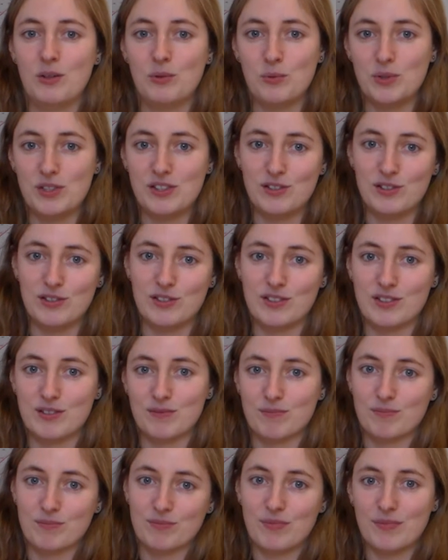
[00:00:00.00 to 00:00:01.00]
which
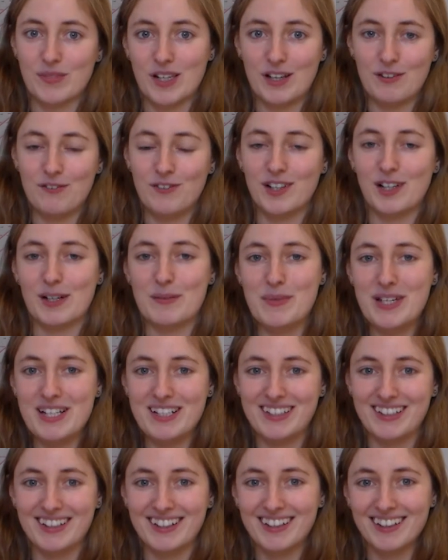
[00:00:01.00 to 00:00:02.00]
is I think
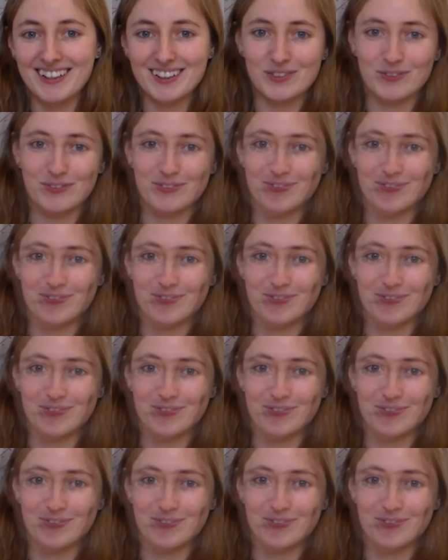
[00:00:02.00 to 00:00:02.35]
amazing.